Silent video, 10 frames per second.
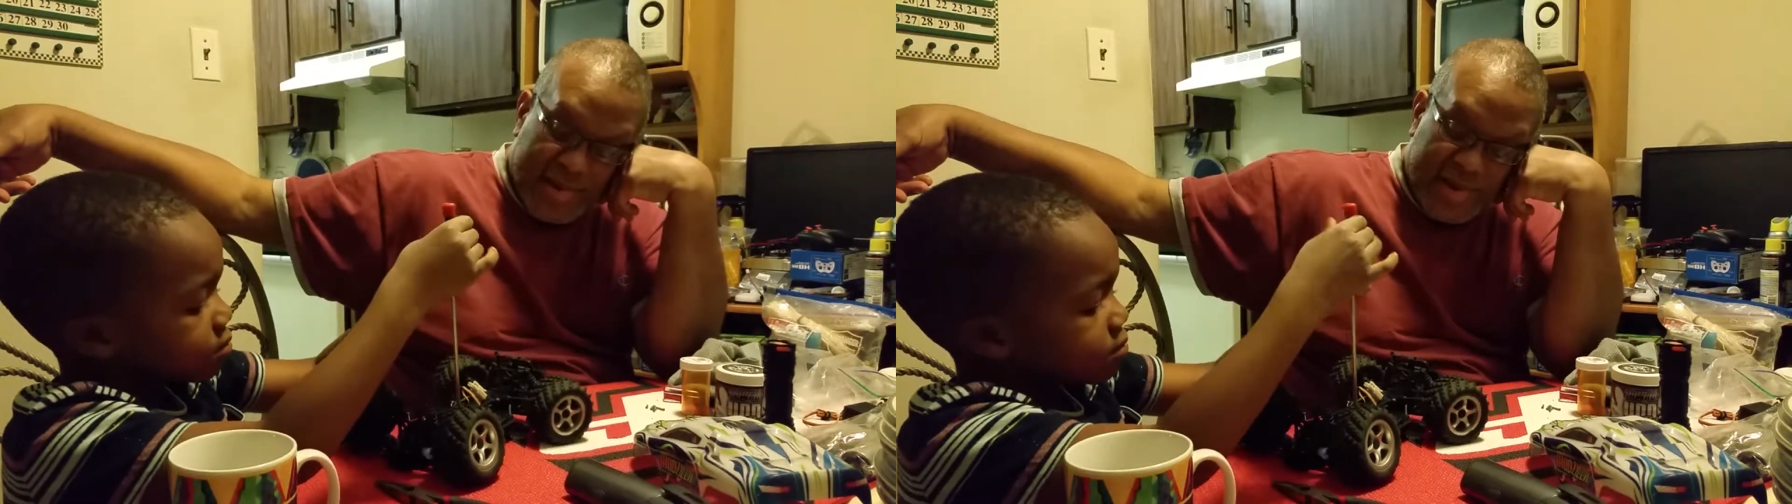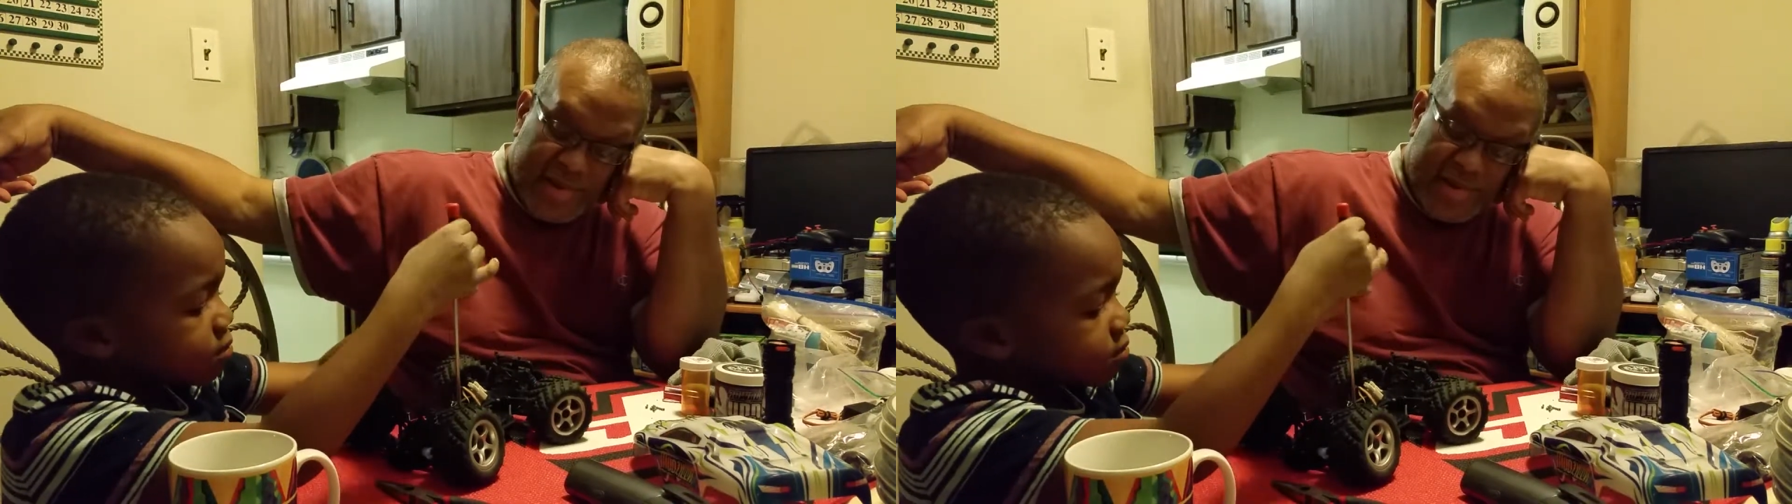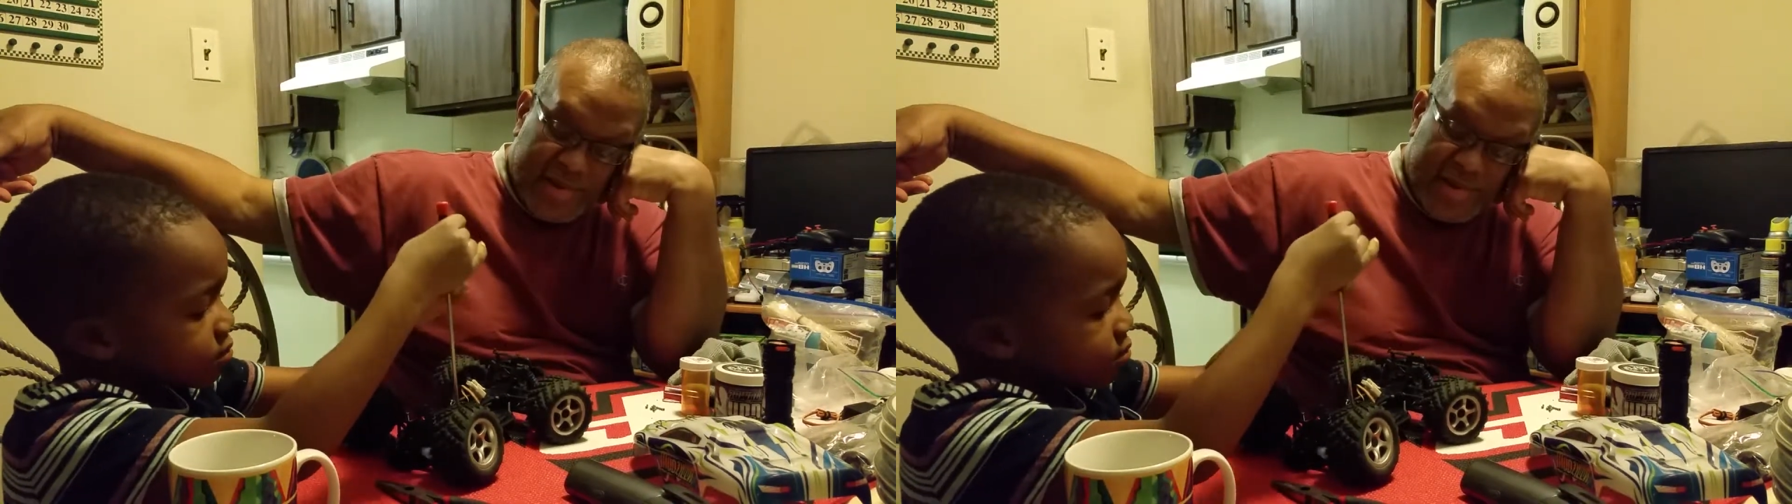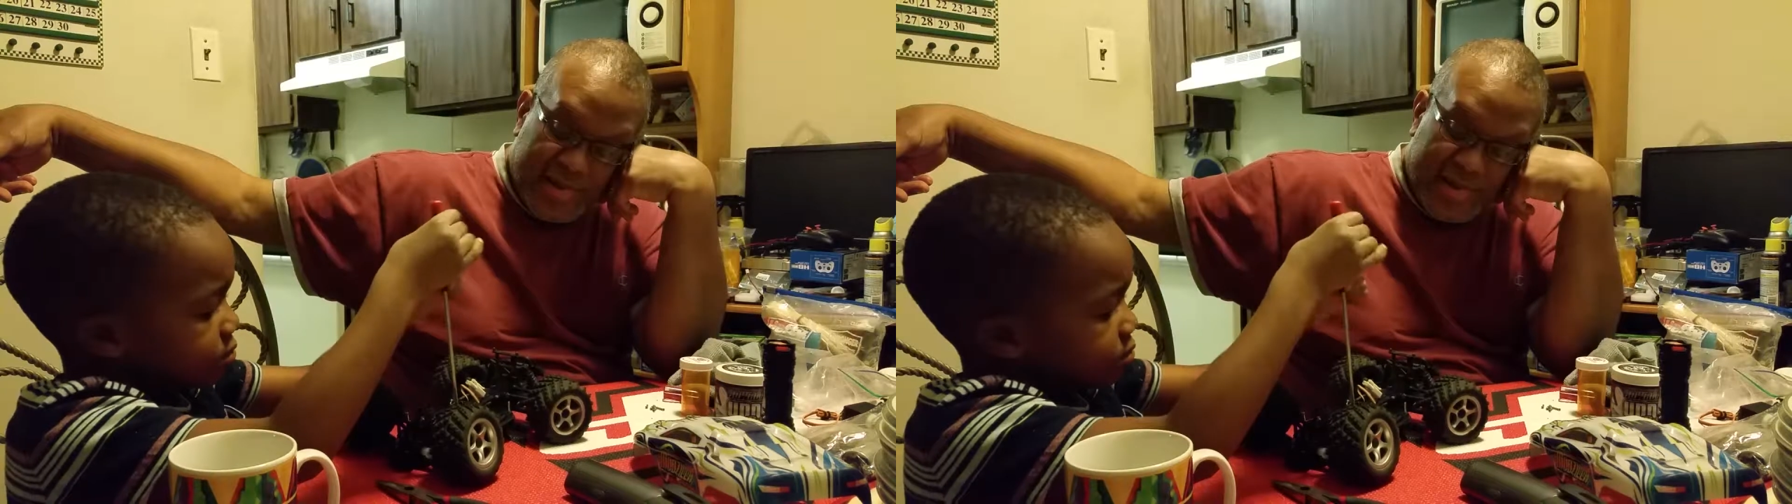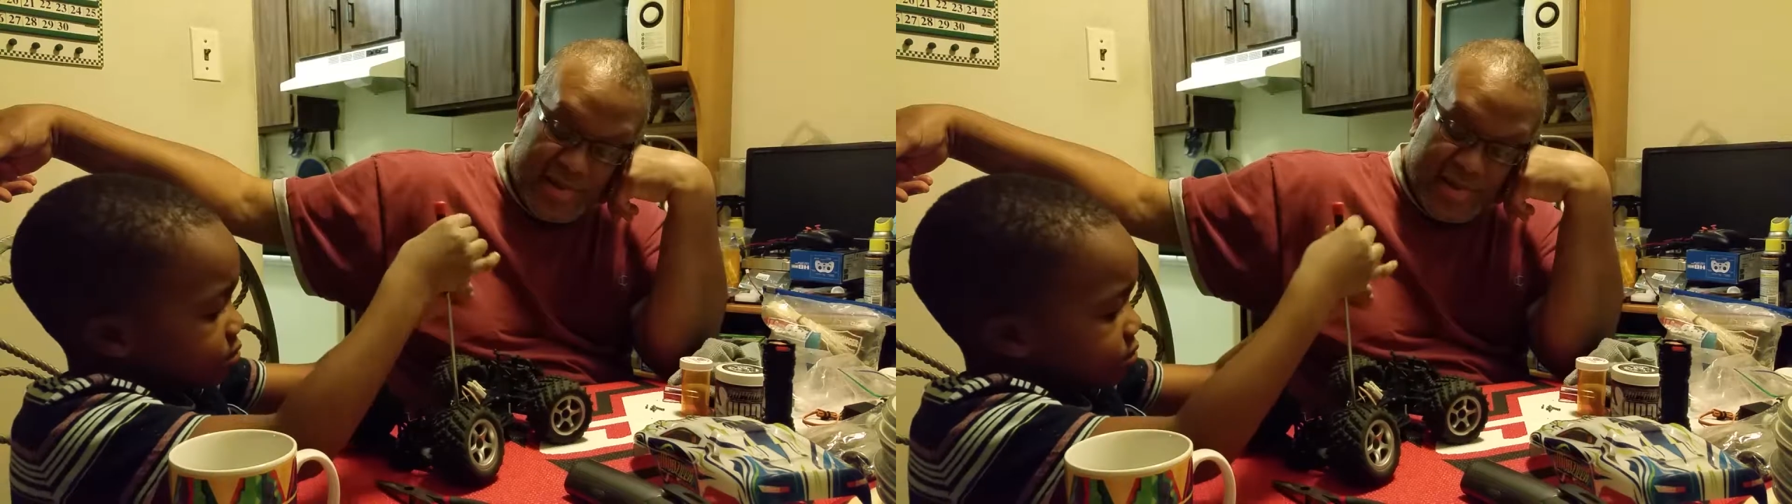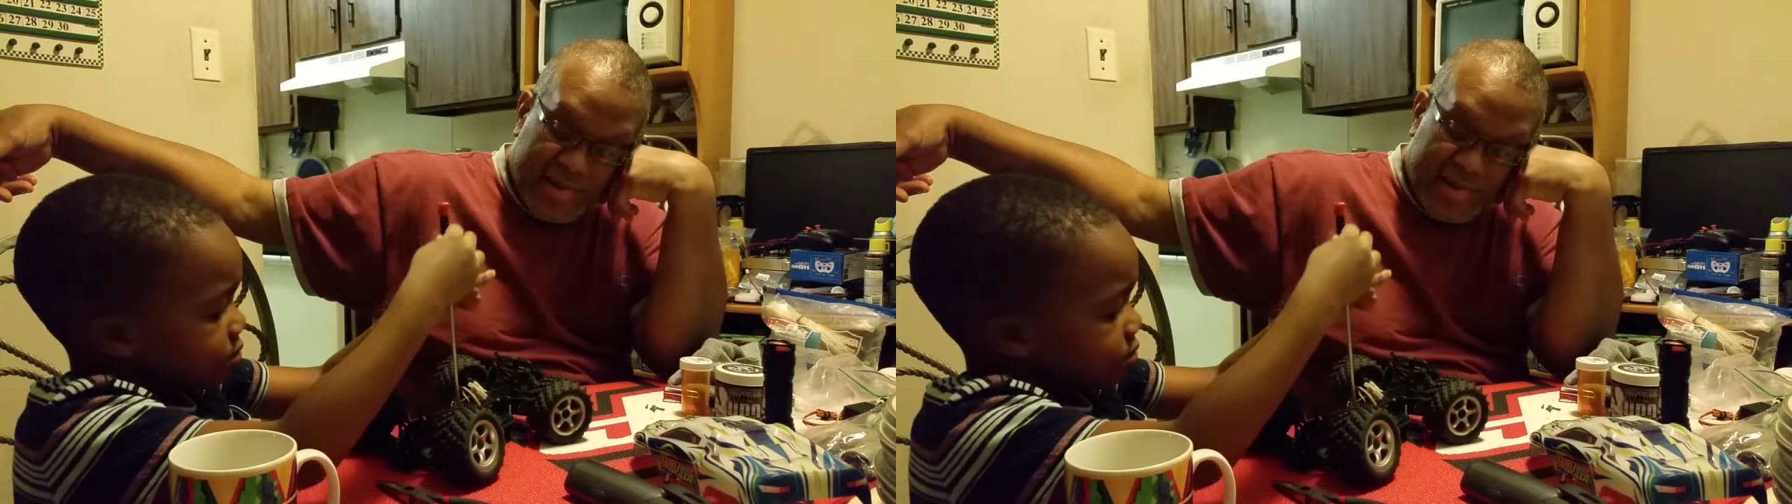That's it.